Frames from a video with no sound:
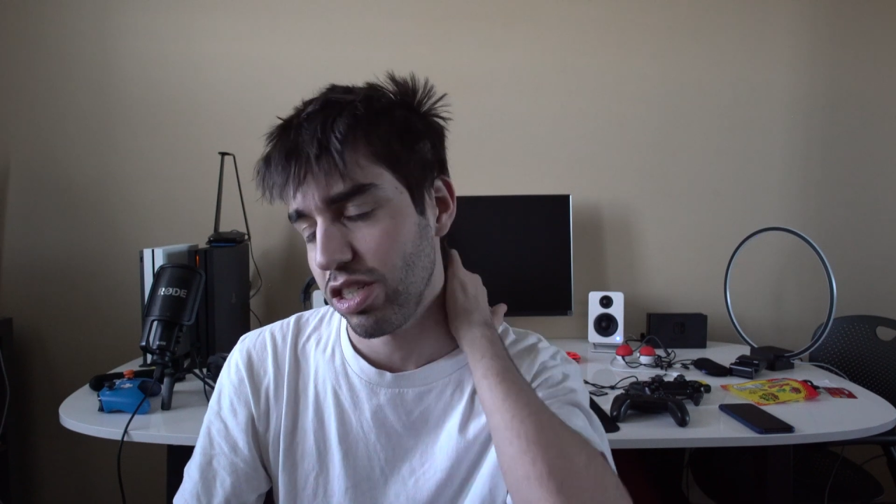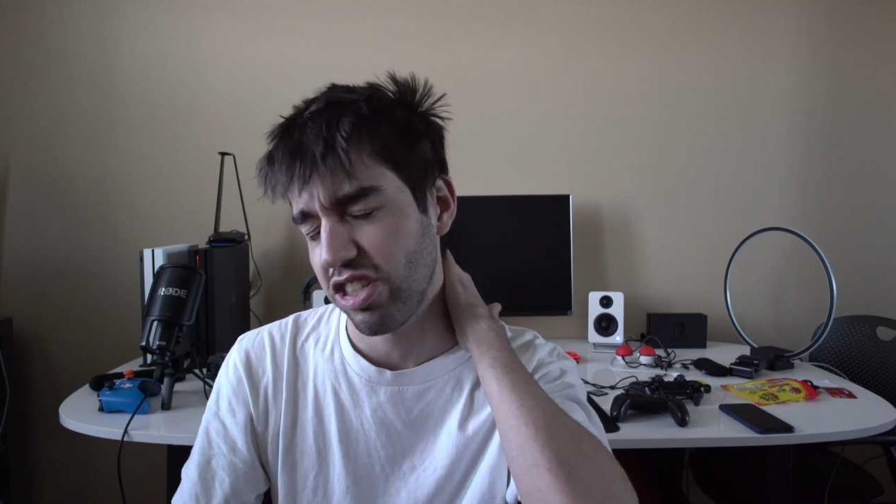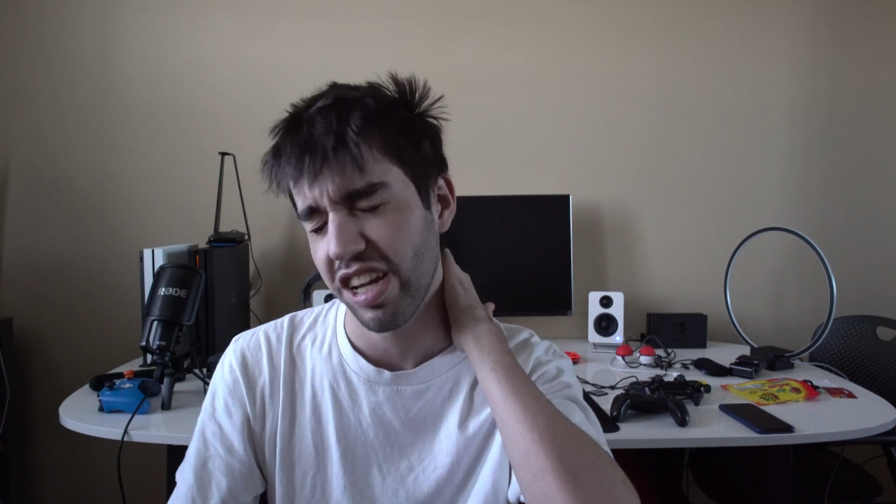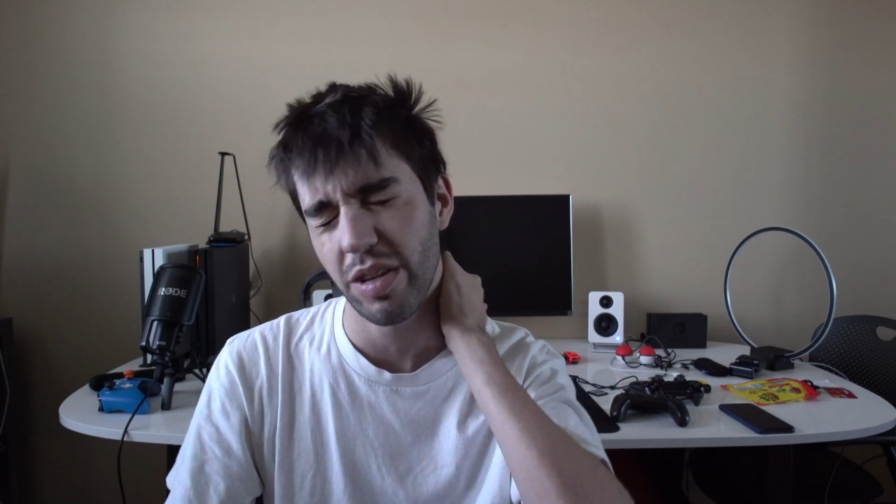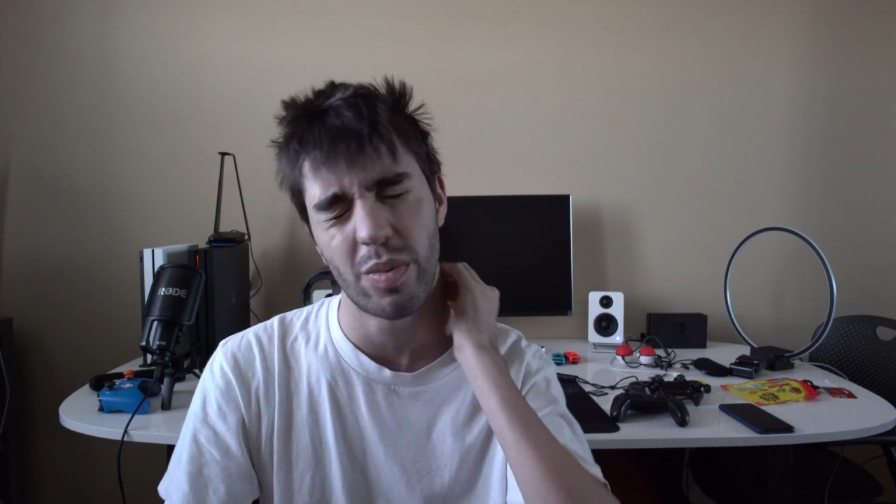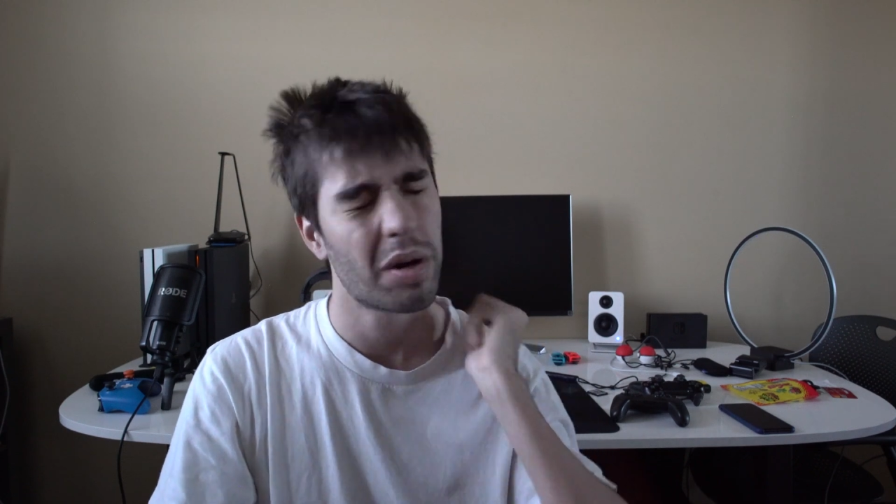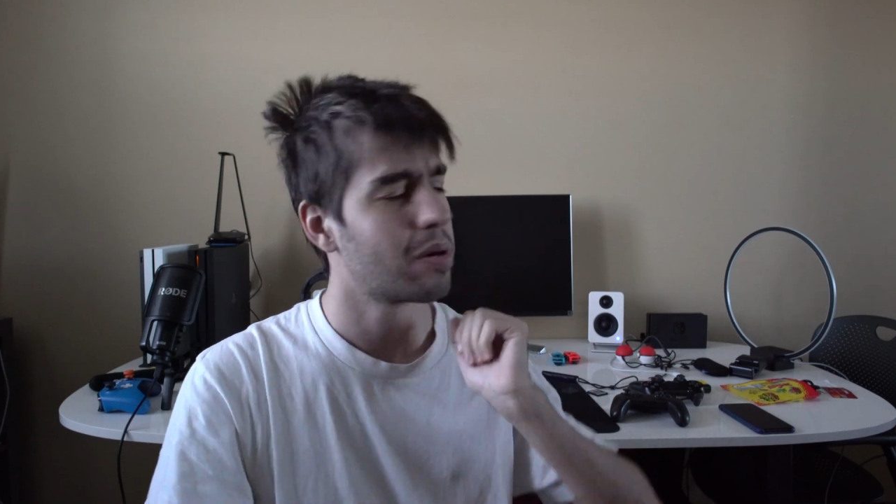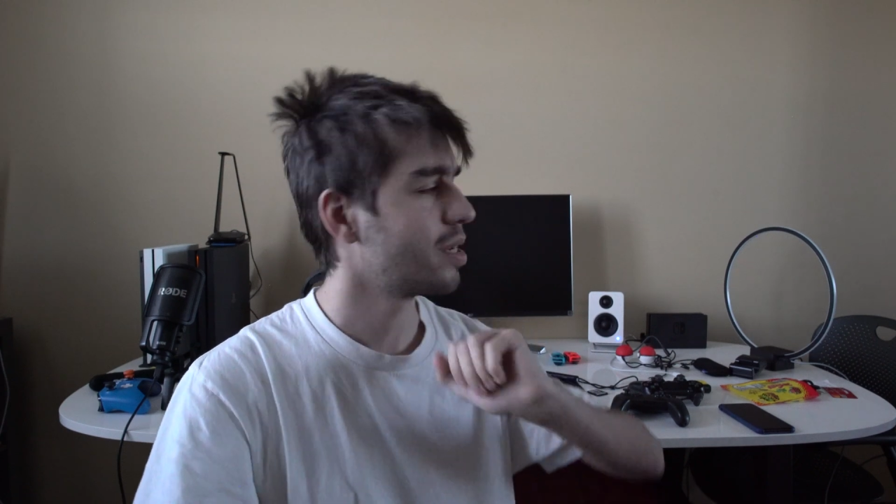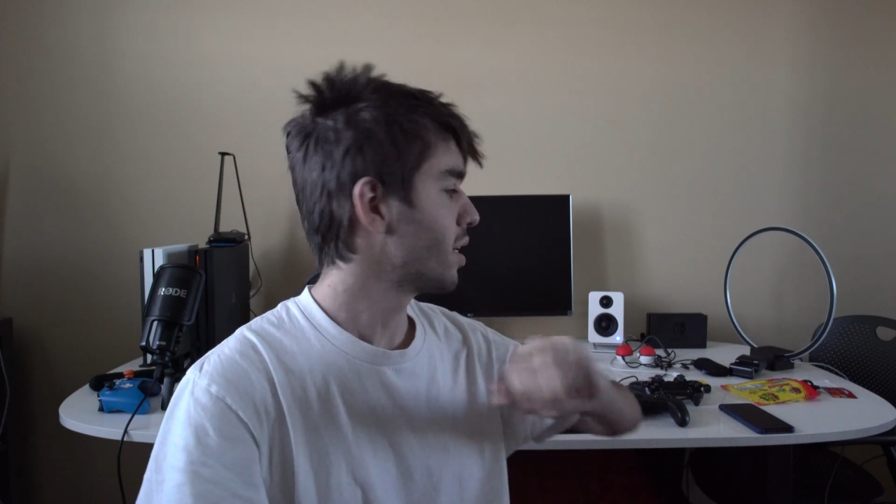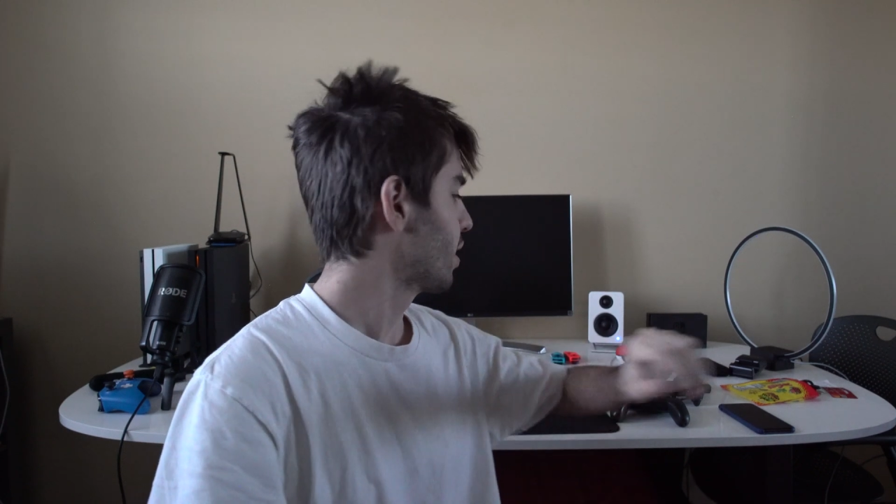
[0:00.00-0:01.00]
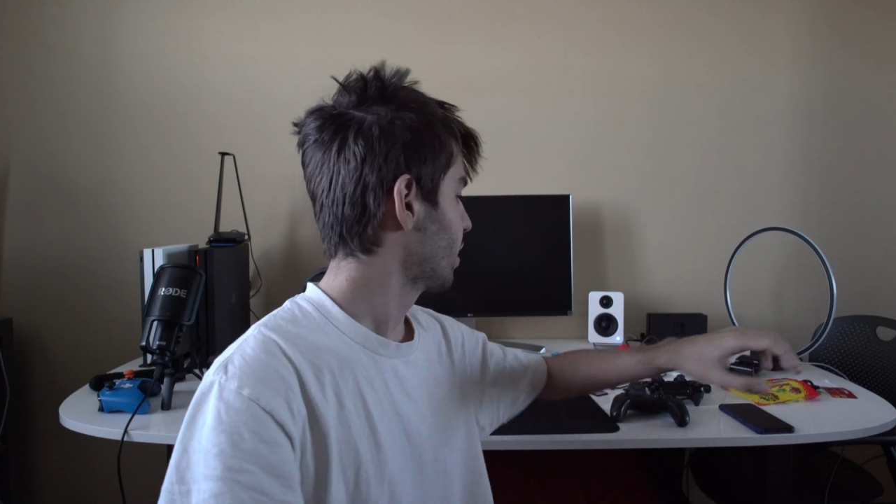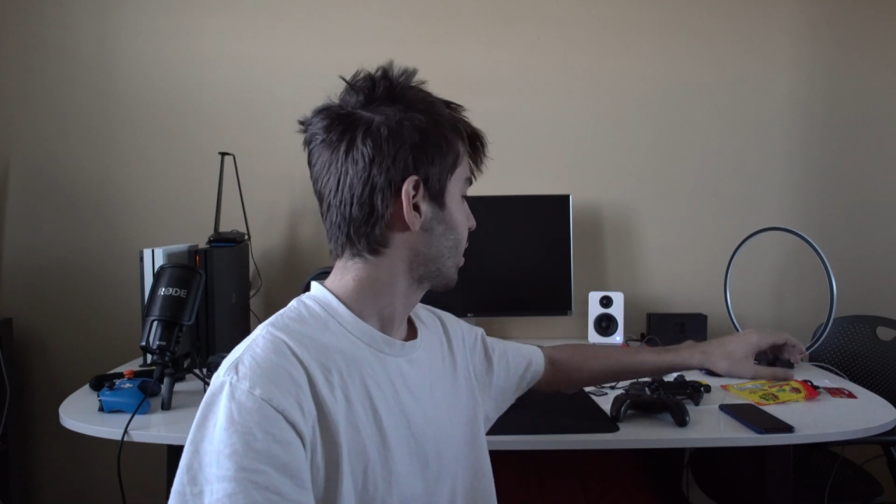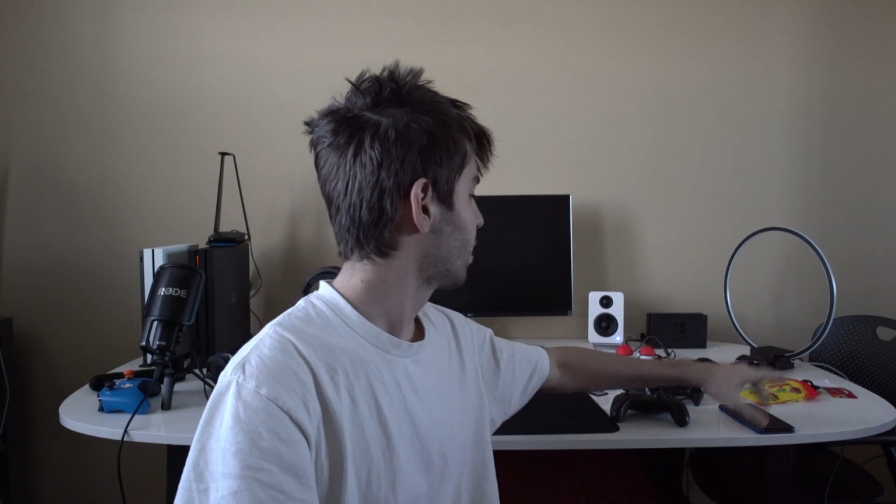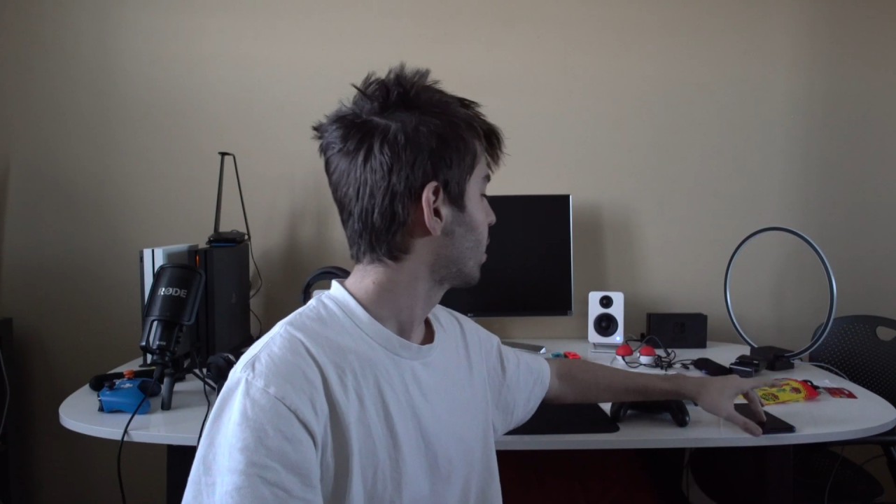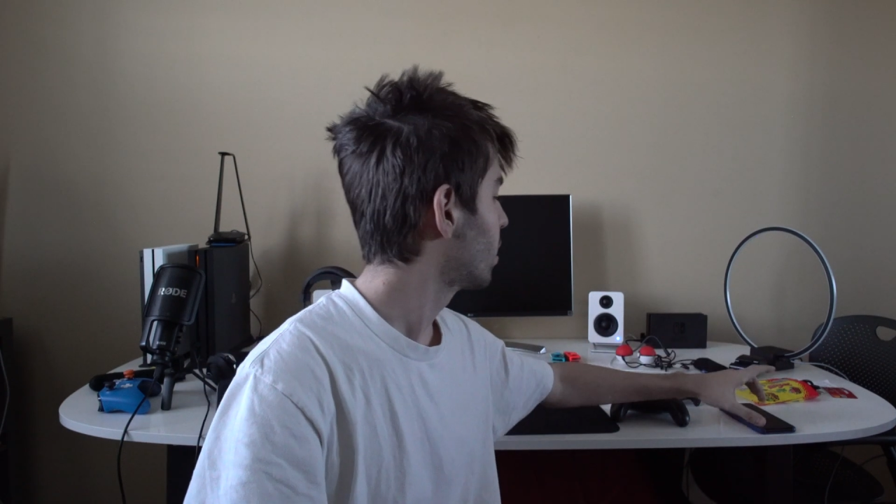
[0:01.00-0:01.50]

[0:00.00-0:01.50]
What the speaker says: January